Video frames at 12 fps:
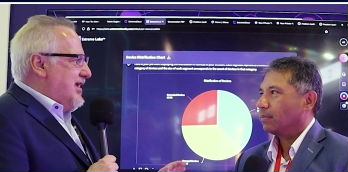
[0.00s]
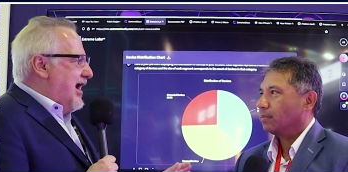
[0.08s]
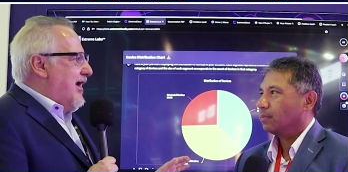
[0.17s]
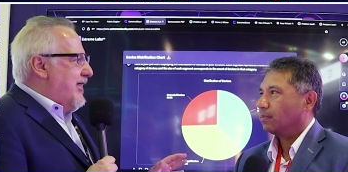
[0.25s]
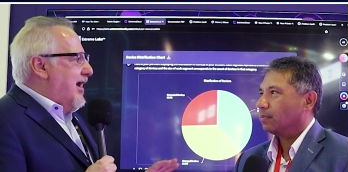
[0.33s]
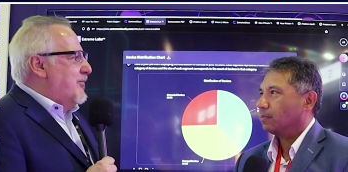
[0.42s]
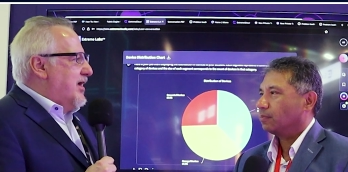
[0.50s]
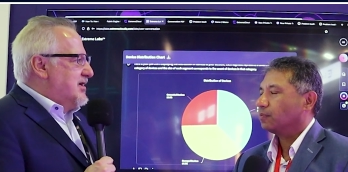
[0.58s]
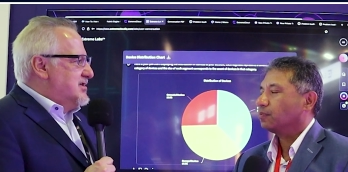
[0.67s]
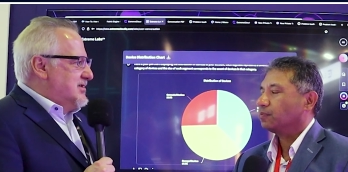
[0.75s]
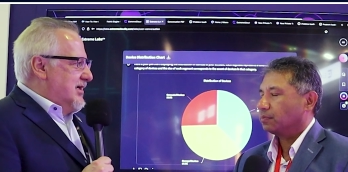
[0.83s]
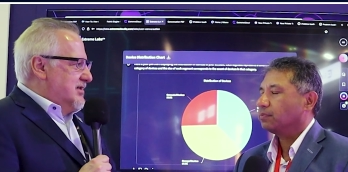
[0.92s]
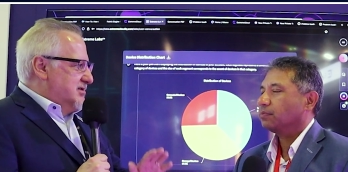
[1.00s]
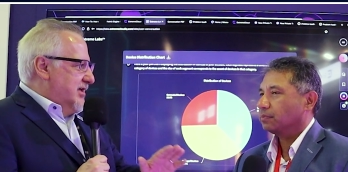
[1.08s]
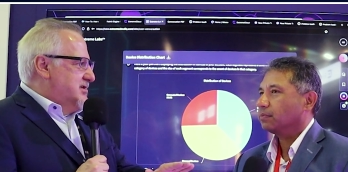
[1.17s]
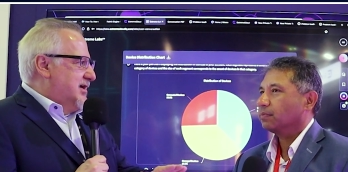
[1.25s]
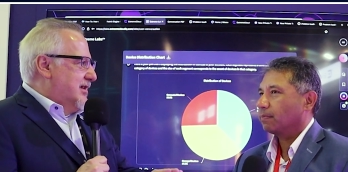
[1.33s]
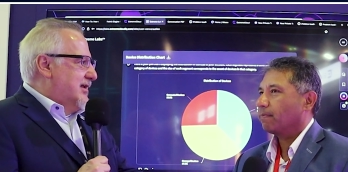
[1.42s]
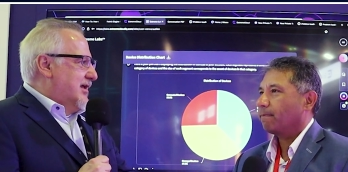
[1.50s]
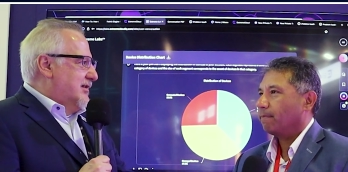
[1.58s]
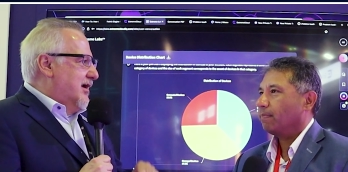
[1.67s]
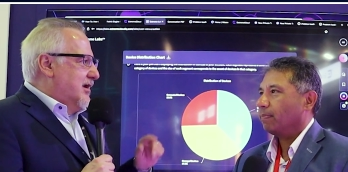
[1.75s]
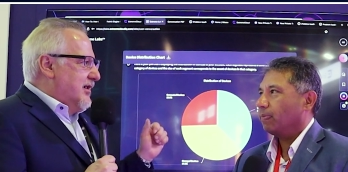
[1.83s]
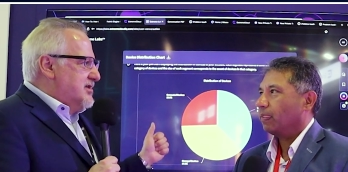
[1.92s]
Speaker 1: that, yeah, that makes sense. Let's get
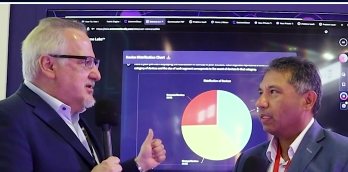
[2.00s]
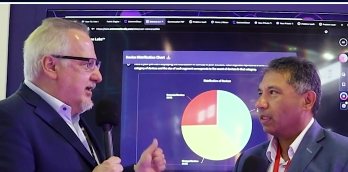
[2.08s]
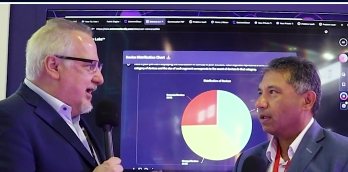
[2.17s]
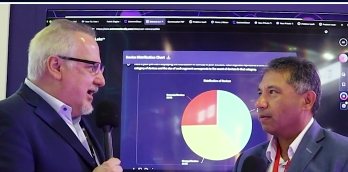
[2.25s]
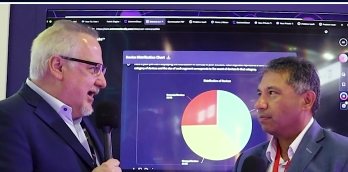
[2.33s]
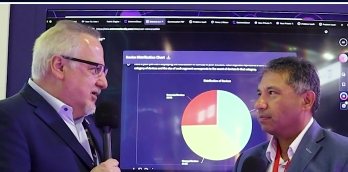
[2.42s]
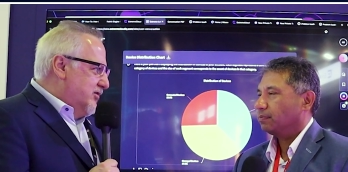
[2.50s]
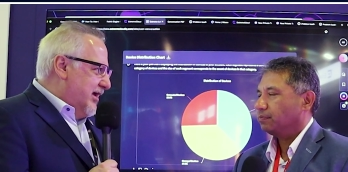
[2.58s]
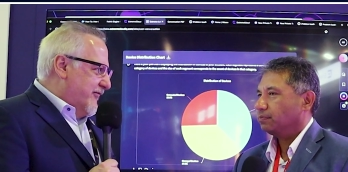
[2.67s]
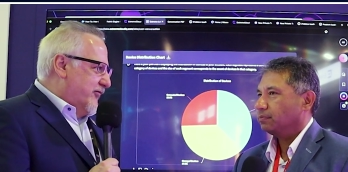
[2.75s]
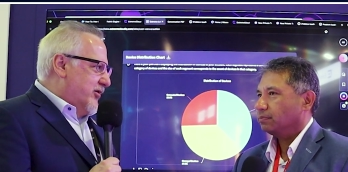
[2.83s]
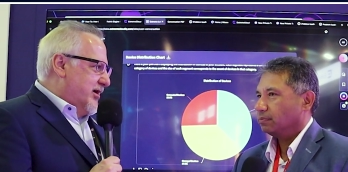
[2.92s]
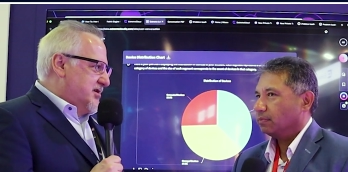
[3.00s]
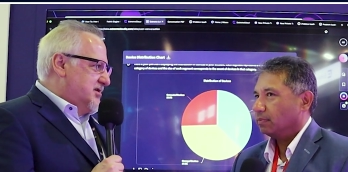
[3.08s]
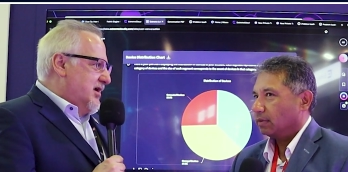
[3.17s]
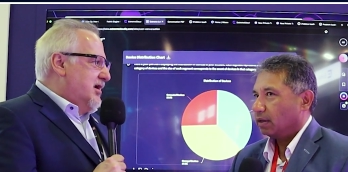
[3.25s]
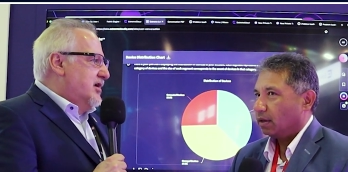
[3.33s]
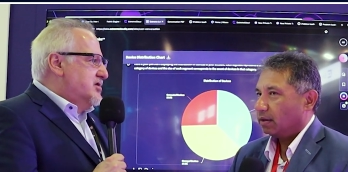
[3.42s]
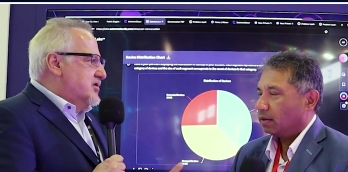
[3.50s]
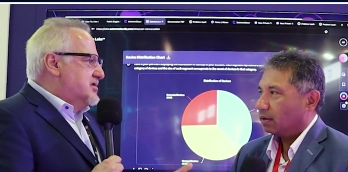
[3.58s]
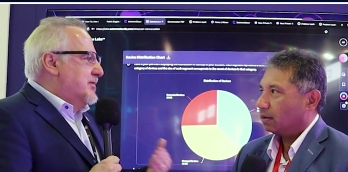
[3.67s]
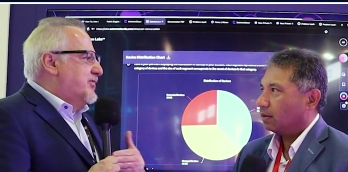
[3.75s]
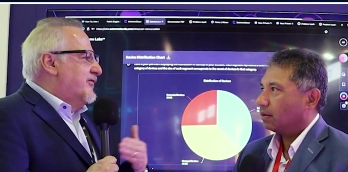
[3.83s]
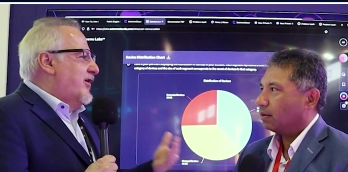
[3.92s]
that done. Let's let AI do that for us.
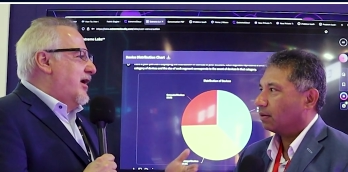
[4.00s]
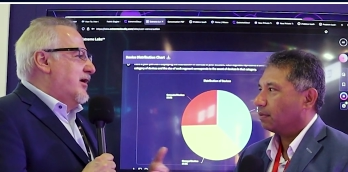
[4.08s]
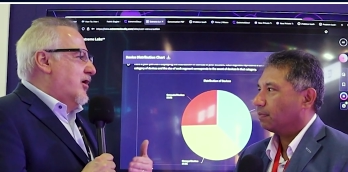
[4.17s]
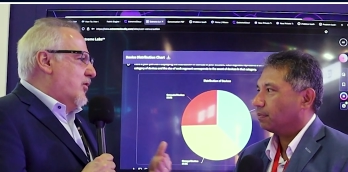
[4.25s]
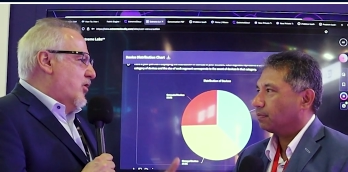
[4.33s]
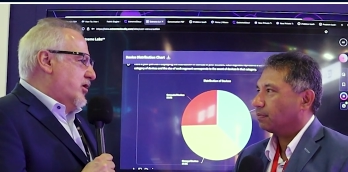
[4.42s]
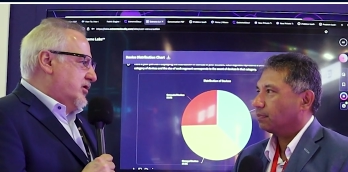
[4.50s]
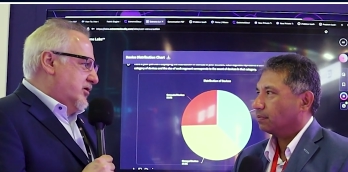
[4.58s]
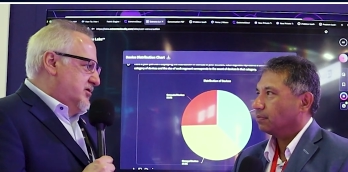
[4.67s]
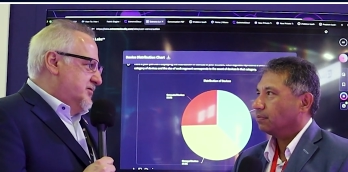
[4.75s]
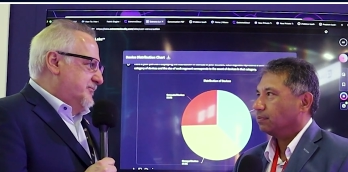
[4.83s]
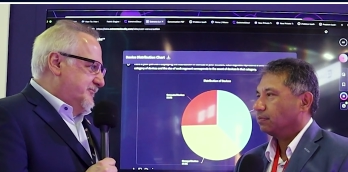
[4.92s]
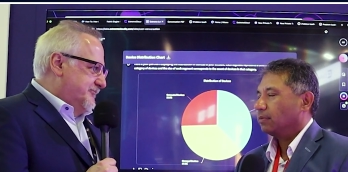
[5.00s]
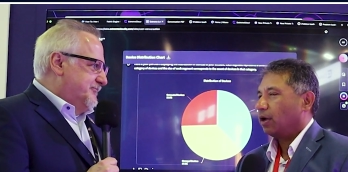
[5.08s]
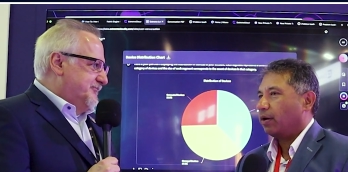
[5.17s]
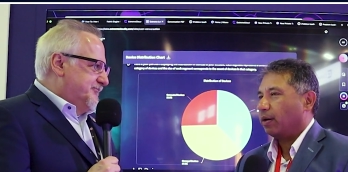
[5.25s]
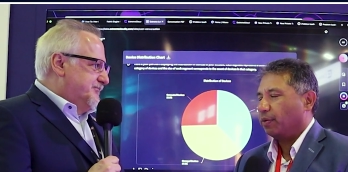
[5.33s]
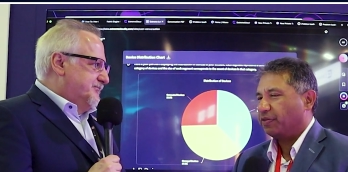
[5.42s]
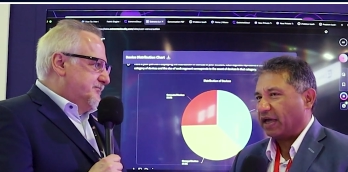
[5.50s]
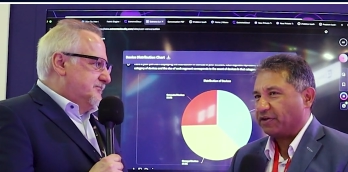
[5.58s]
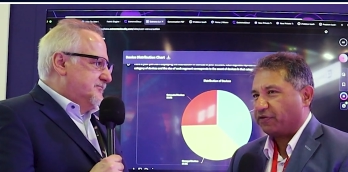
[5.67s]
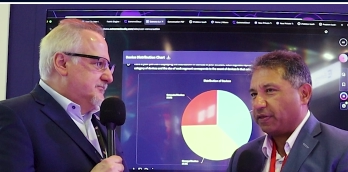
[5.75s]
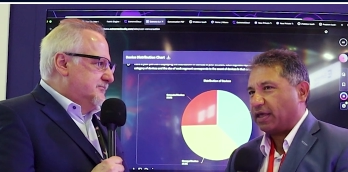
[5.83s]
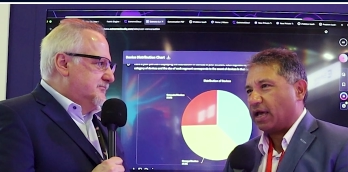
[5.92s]
So simplifying our workloads. All right. Well,
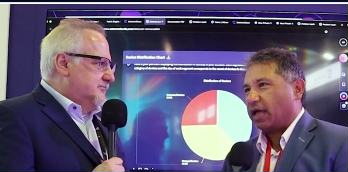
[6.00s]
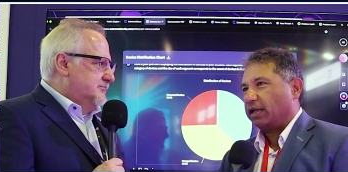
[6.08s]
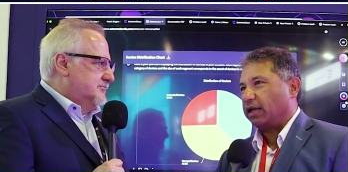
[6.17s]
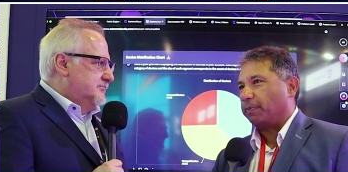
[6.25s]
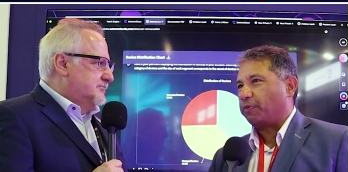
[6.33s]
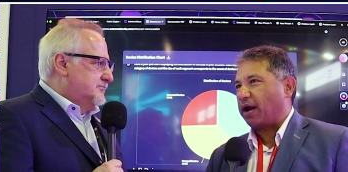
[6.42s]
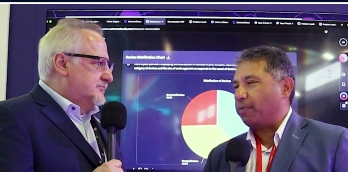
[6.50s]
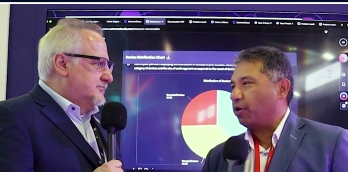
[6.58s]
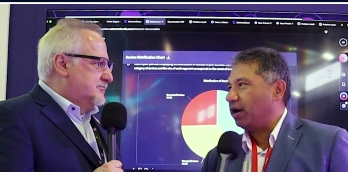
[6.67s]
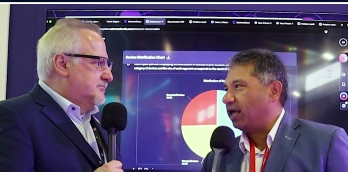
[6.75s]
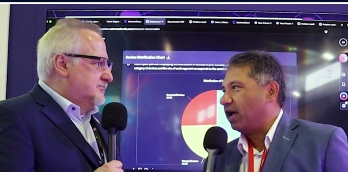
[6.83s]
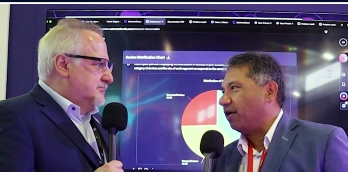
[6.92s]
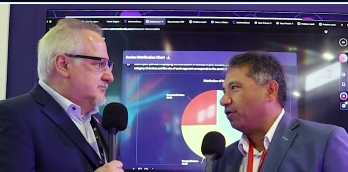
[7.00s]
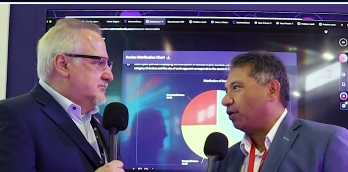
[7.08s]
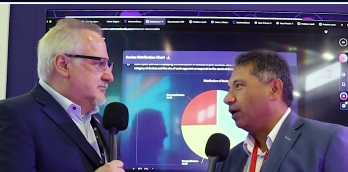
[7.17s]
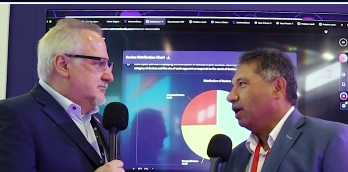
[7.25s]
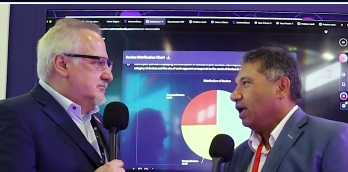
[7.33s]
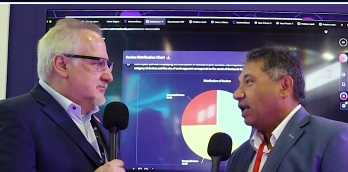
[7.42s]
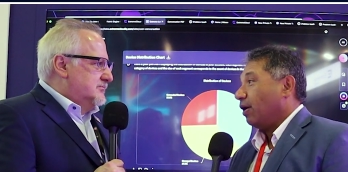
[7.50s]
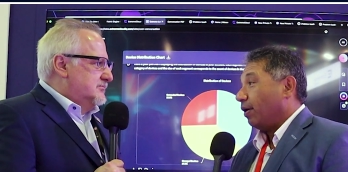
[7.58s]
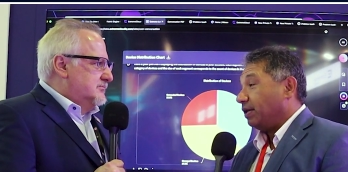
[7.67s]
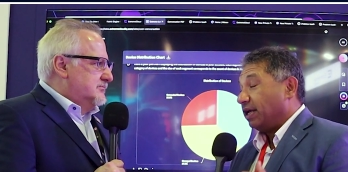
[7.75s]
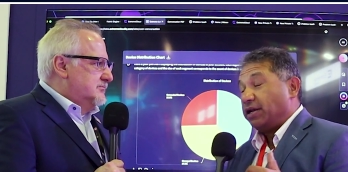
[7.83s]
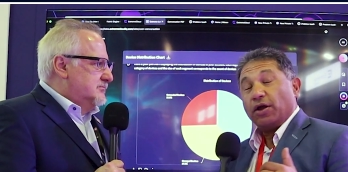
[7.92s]
thanks
Speaker 2: for the uh, little primer on AI there.
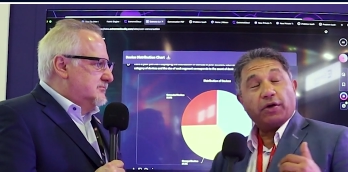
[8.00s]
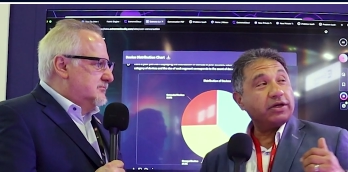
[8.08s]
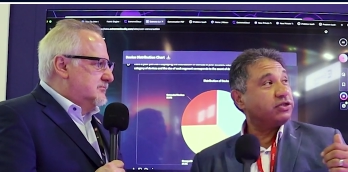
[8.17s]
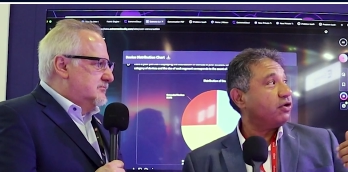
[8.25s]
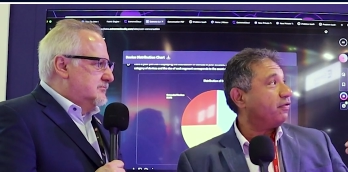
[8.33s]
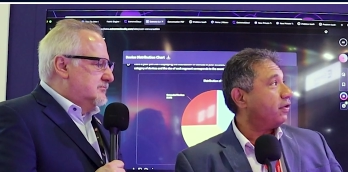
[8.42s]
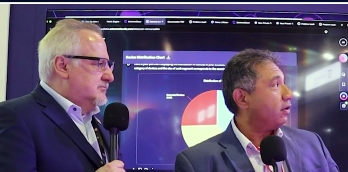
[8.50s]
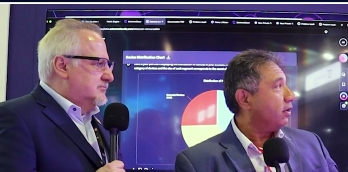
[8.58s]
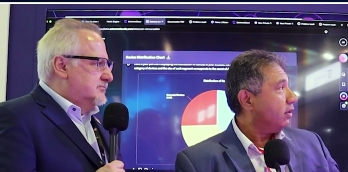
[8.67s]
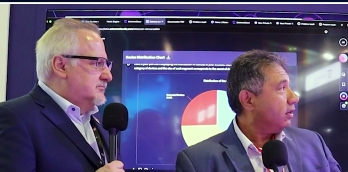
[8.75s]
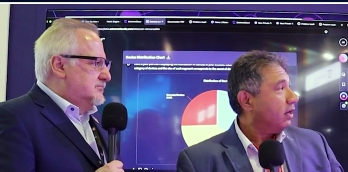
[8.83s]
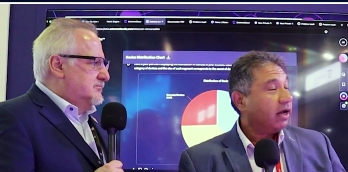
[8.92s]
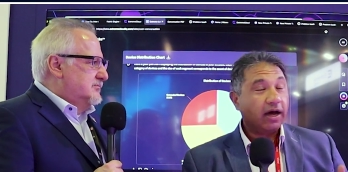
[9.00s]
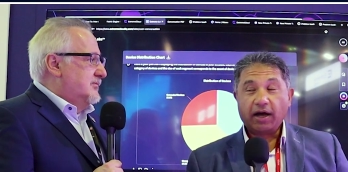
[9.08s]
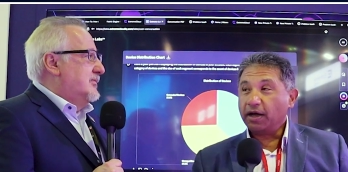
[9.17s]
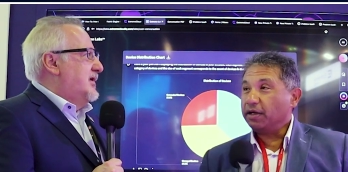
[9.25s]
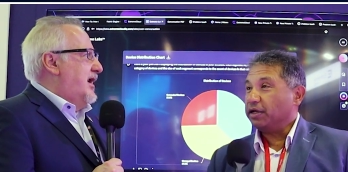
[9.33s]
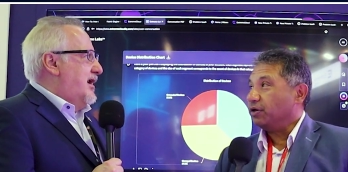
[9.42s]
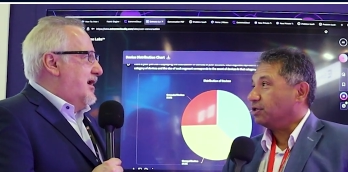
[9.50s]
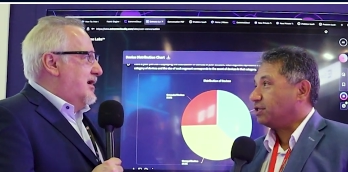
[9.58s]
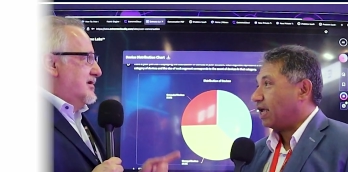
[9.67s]
Now, I did notice over uh, yeah. in your